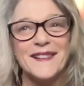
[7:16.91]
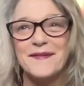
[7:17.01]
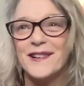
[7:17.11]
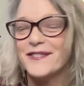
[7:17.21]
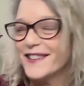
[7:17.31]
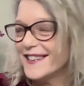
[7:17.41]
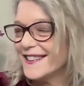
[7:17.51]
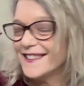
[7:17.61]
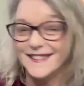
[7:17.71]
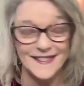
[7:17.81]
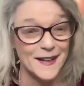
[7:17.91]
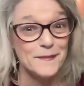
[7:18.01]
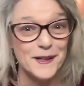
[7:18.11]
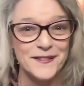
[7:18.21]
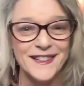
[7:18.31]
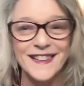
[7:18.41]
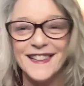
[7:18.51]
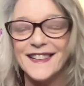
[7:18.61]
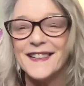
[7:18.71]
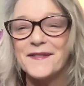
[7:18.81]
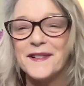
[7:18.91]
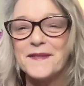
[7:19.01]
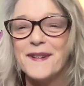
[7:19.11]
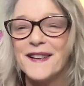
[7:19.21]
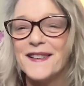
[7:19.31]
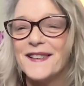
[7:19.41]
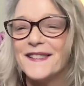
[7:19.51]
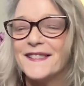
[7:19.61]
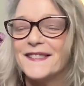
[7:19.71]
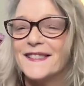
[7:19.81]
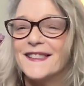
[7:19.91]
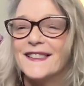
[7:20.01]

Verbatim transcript: I'm already I'm already in it. What about you?